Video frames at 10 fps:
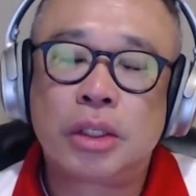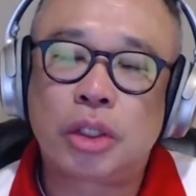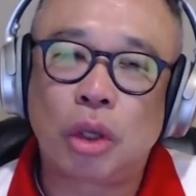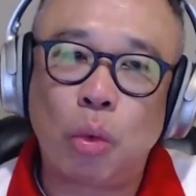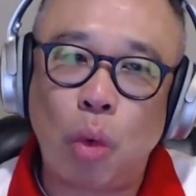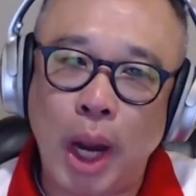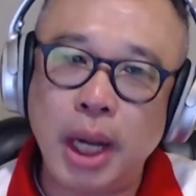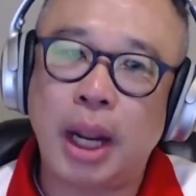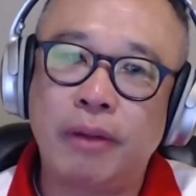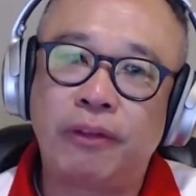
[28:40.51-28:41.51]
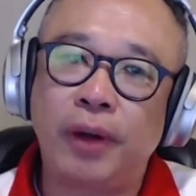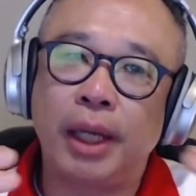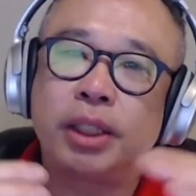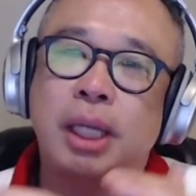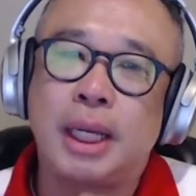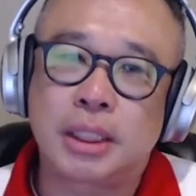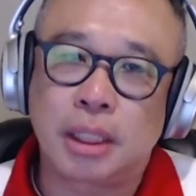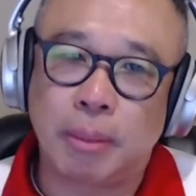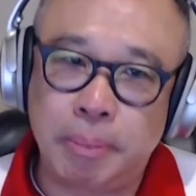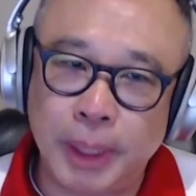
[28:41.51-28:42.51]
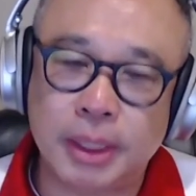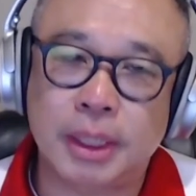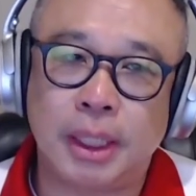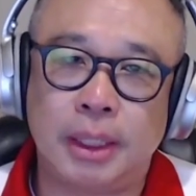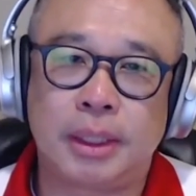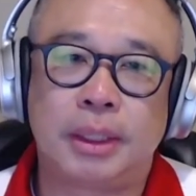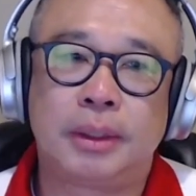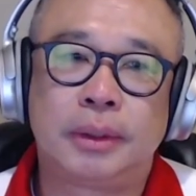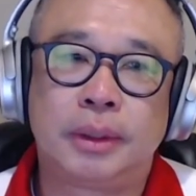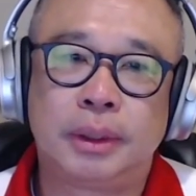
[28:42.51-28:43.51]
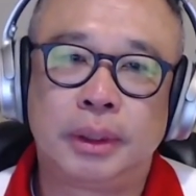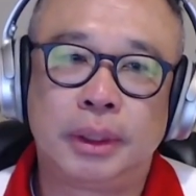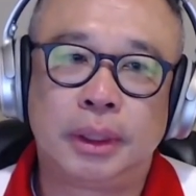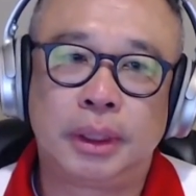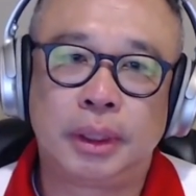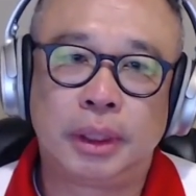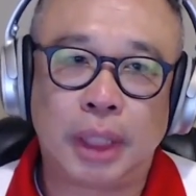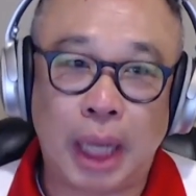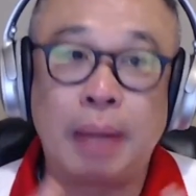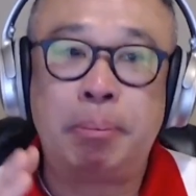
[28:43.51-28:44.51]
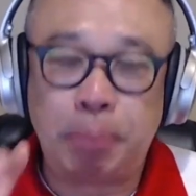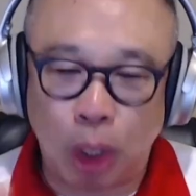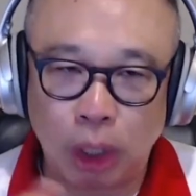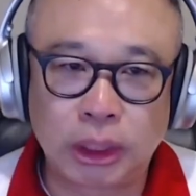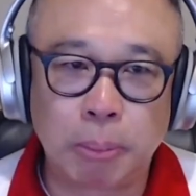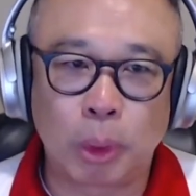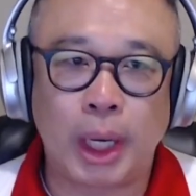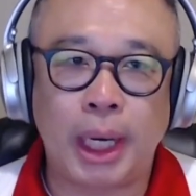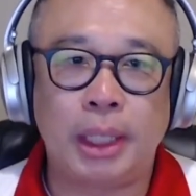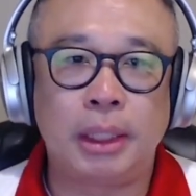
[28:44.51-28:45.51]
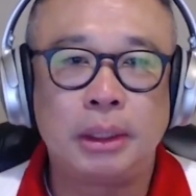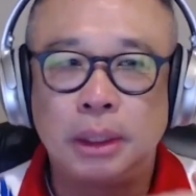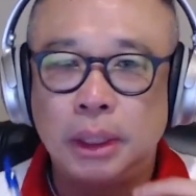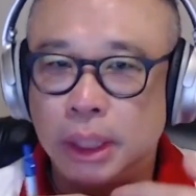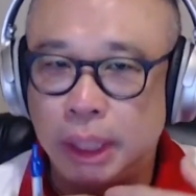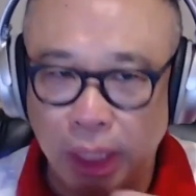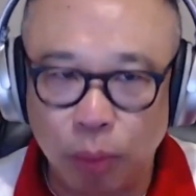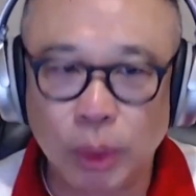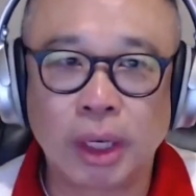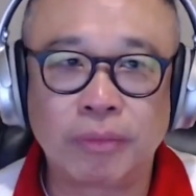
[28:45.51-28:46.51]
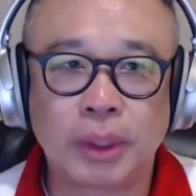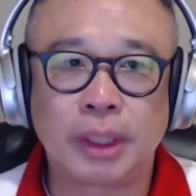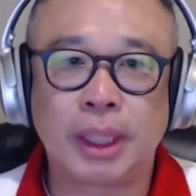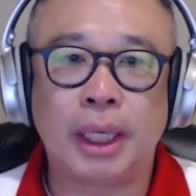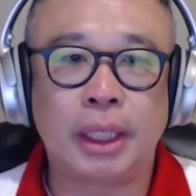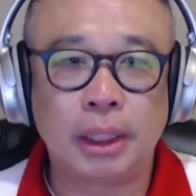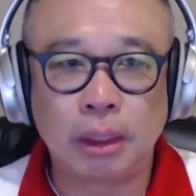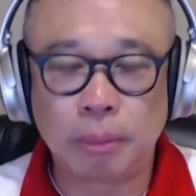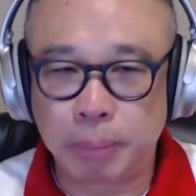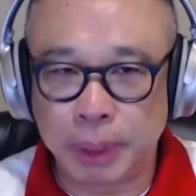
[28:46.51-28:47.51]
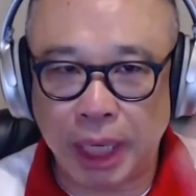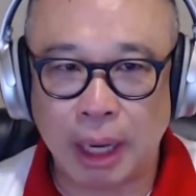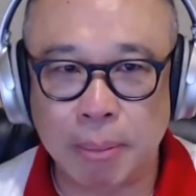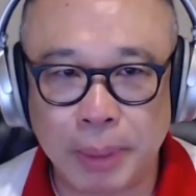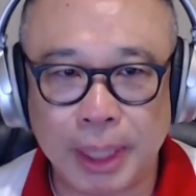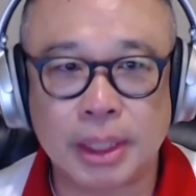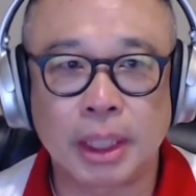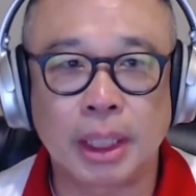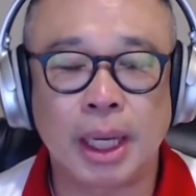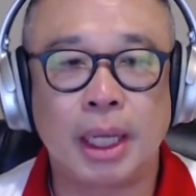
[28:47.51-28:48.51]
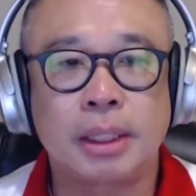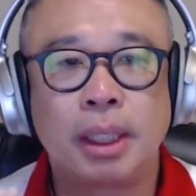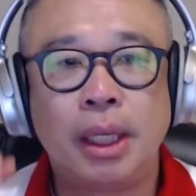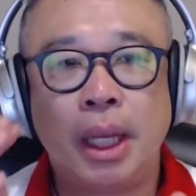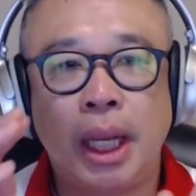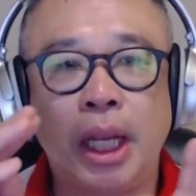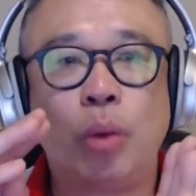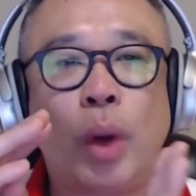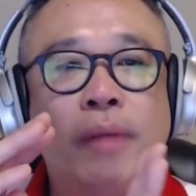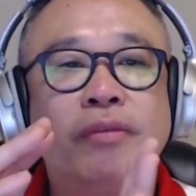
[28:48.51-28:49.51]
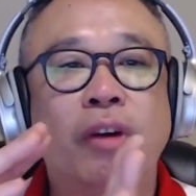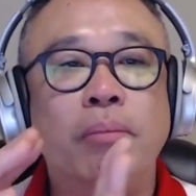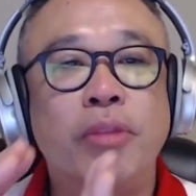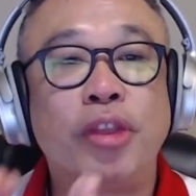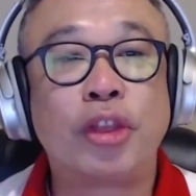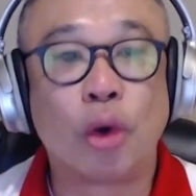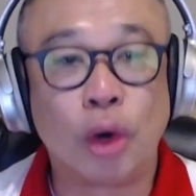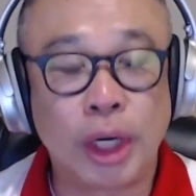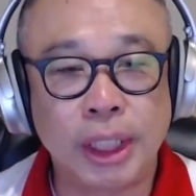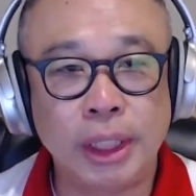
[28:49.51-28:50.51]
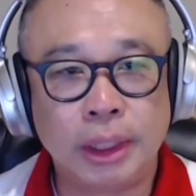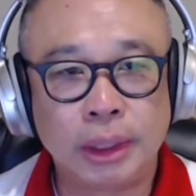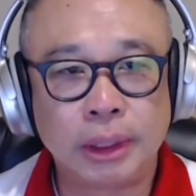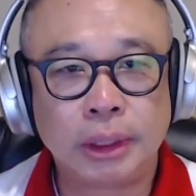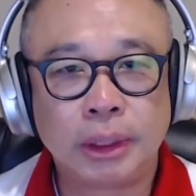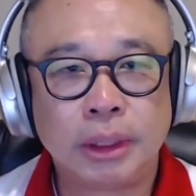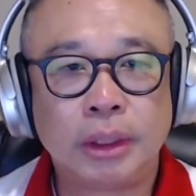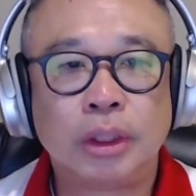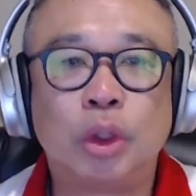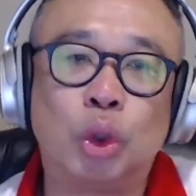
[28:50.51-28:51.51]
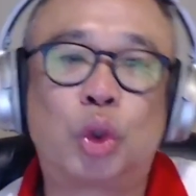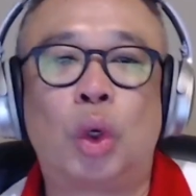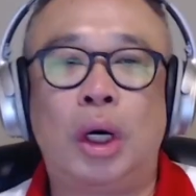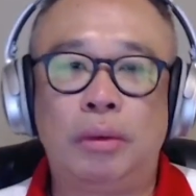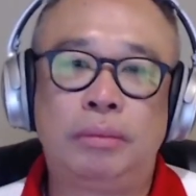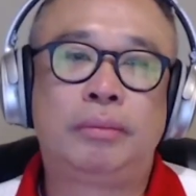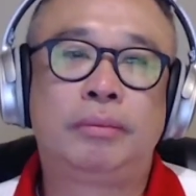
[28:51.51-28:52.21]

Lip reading: So when I franchised the business, I bought the brand, get rid of the thing, became best in class. It went from 30 to 12.